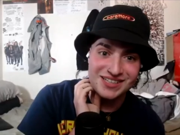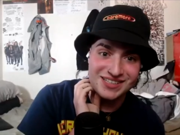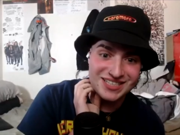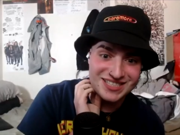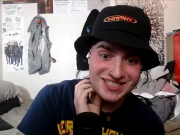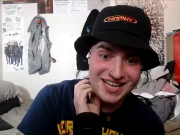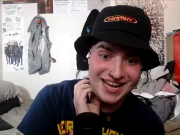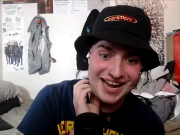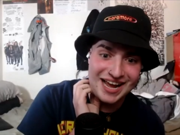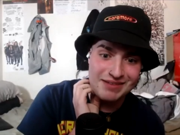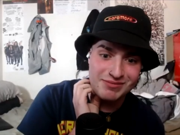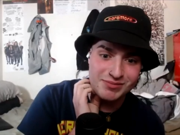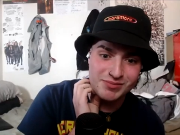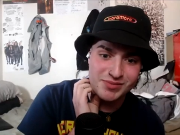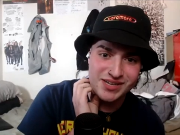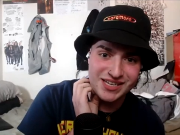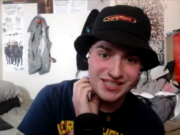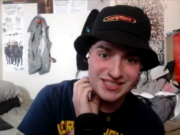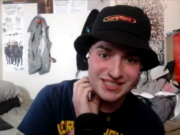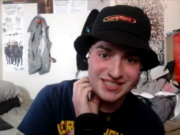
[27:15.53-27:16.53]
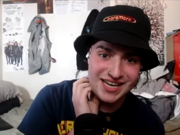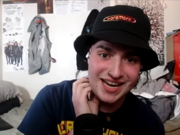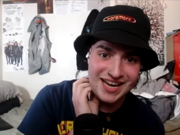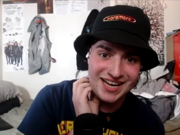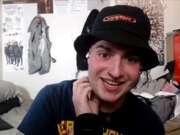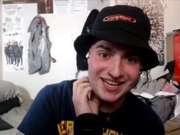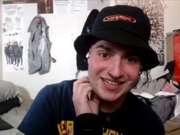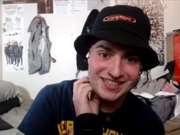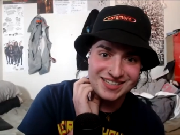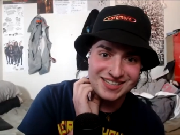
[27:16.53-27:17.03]
does that album
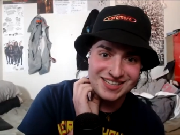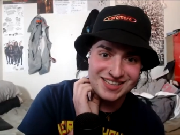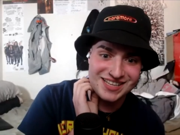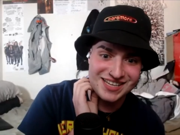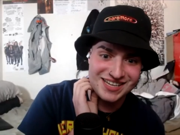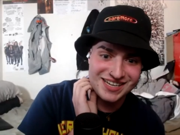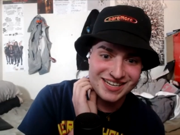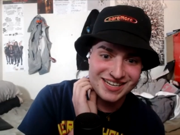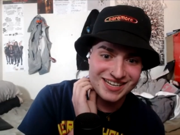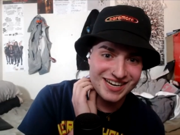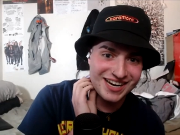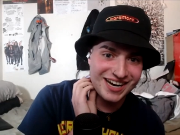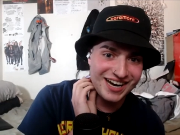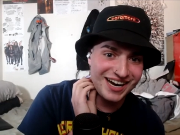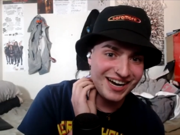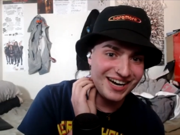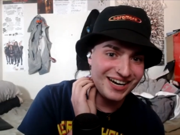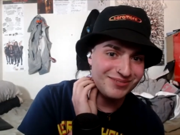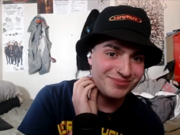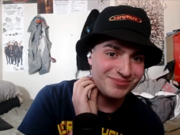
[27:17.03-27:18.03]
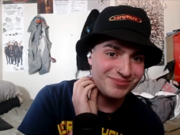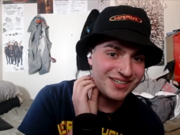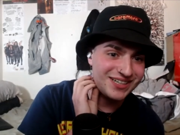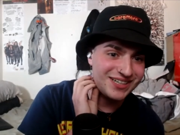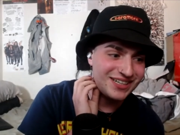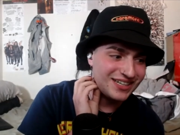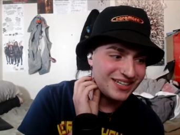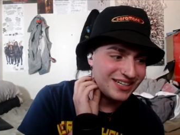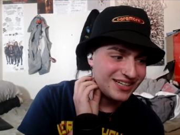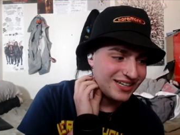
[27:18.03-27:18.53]
contain the um
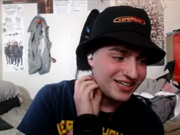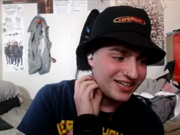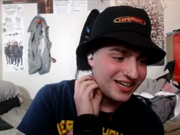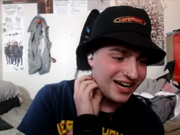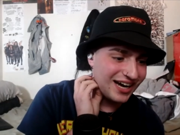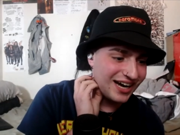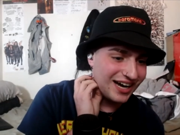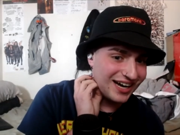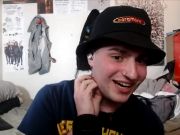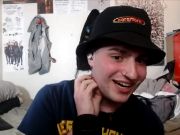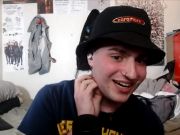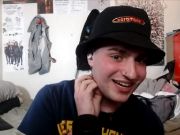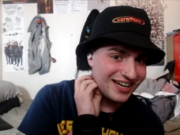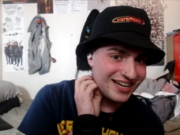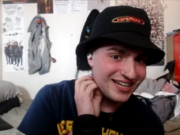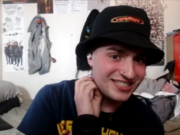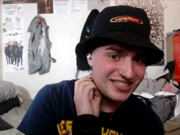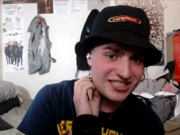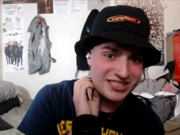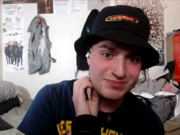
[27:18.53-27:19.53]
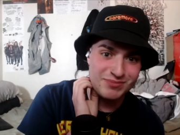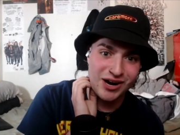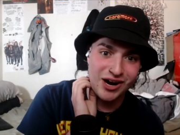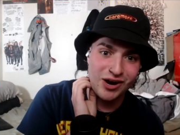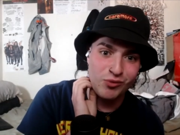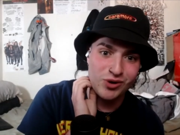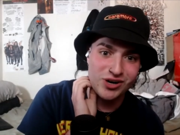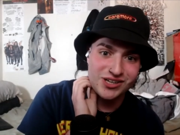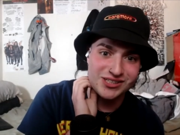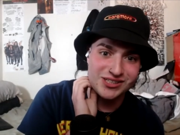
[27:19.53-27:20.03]
uh it's a small
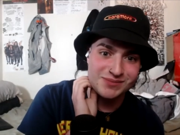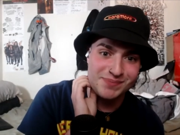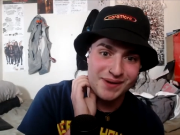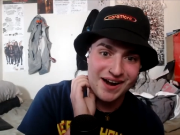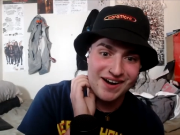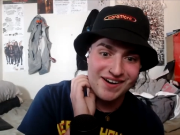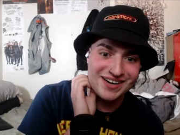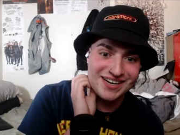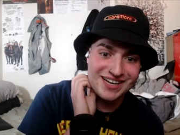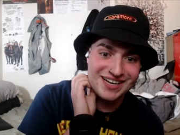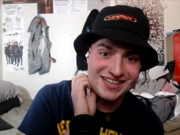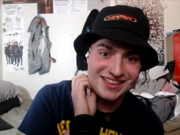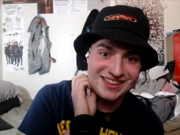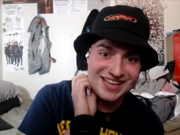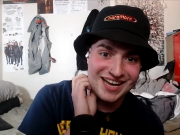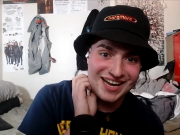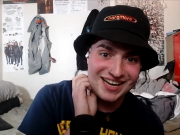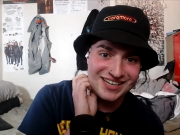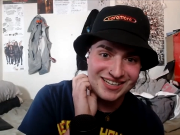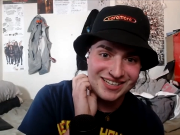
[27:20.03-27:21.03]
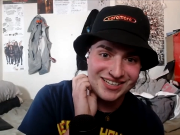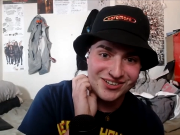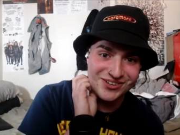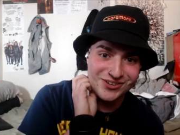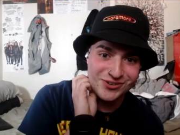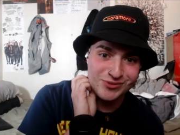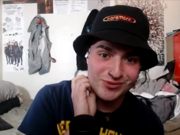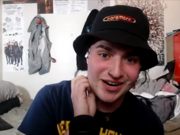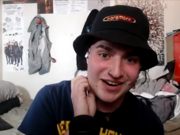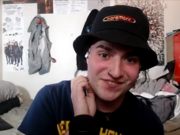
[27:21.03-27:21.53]
world parody that you
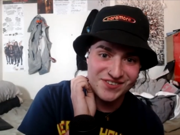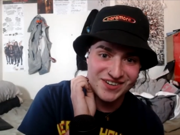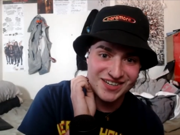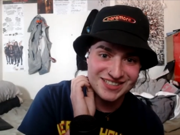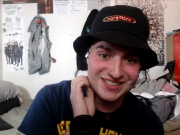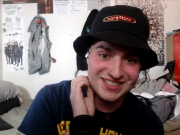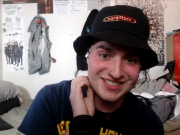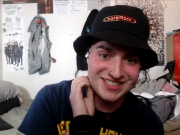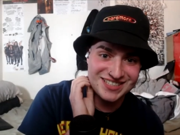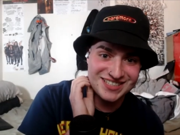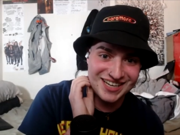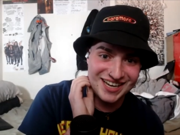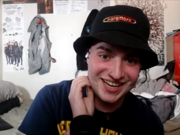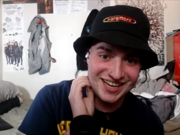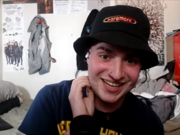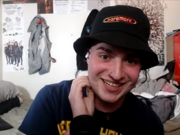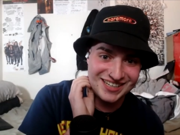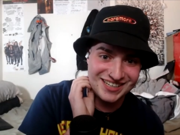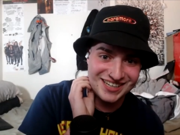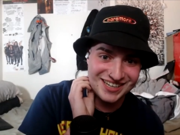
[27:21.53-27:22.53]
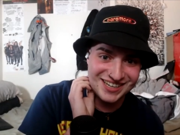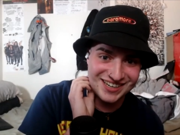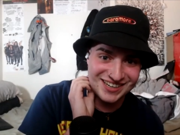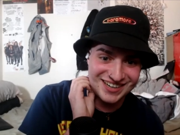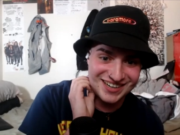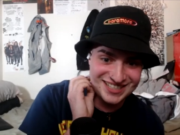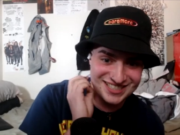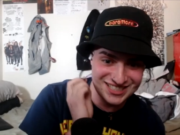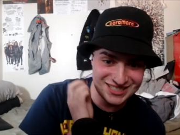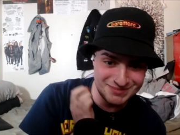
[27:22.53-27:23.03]
referenced in your
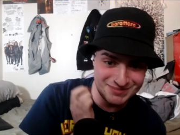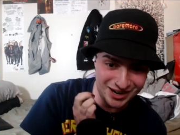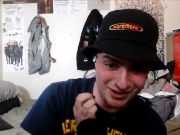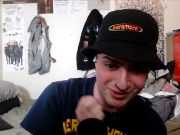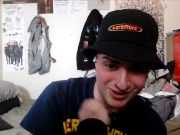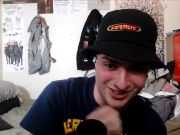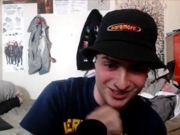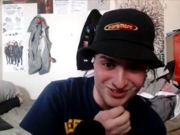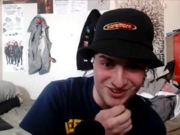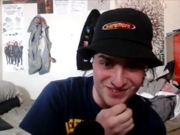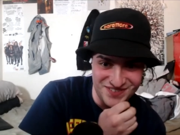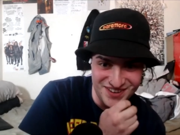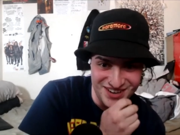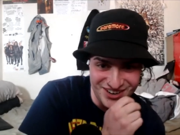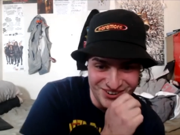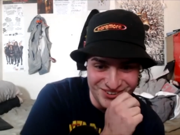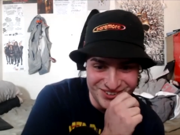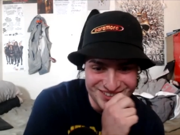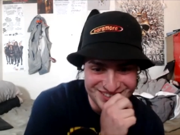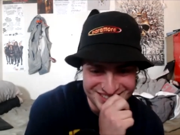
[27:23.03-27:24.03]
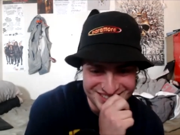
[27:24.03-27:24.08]
it's a small world review?